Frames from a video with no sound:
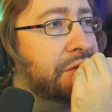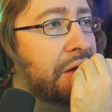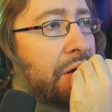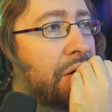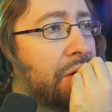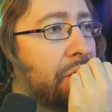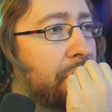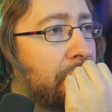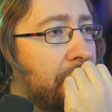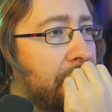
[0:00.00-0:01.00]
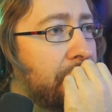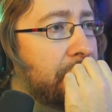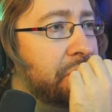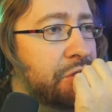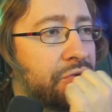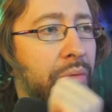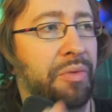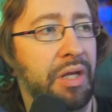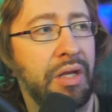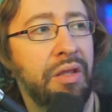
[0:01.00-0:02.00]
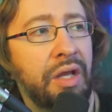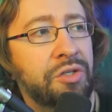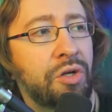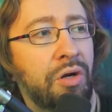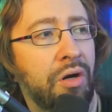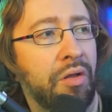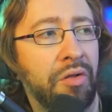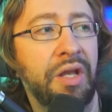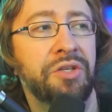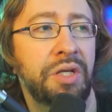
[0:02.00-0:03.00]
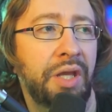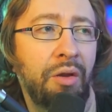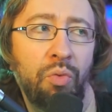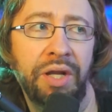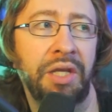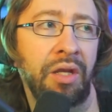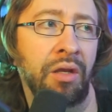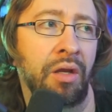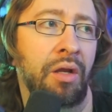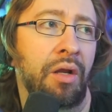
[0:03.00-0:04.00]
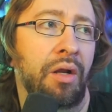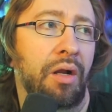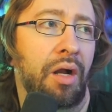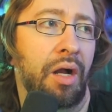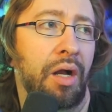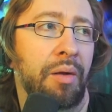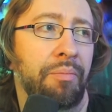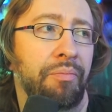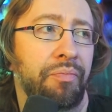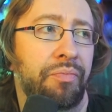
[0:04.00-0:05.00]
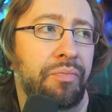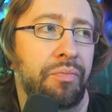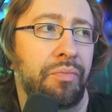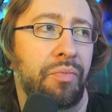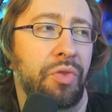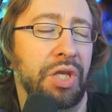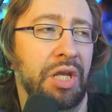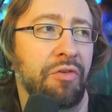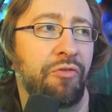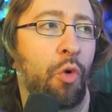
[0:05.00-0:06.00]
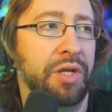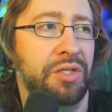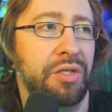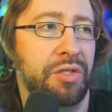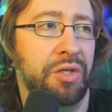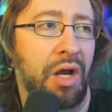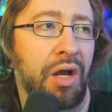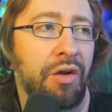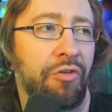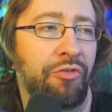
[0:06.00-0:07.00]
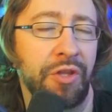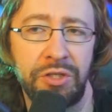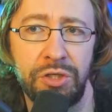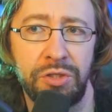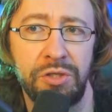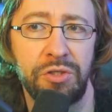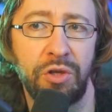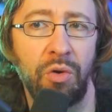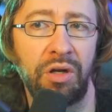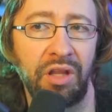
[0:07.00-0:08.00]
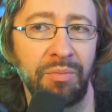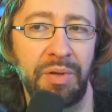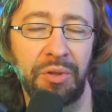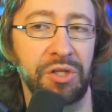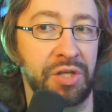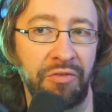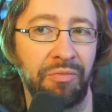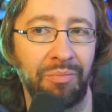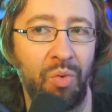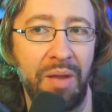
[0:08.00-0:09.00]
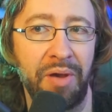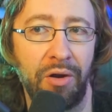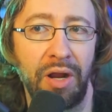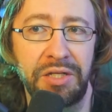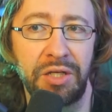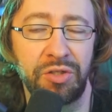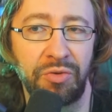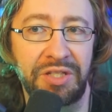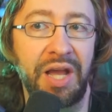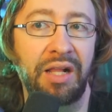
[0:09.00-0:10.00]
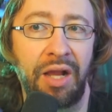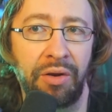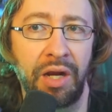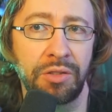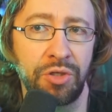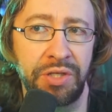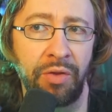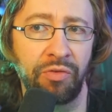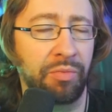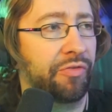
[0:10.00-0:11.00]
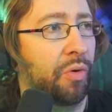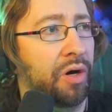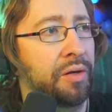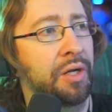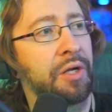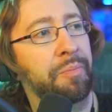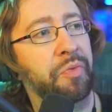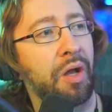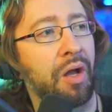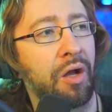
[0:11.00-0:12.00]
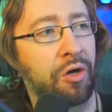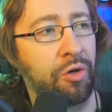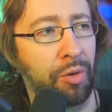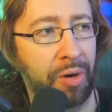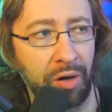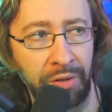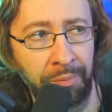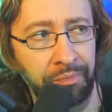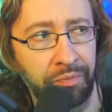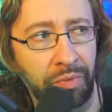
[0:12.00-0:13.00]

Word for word: so this is from the the SR uh, the SNK wiki. Um, the voices of this is this is according to them. People just have way better ideas of exactly how characters sound from before. Uh, Hokutomaru,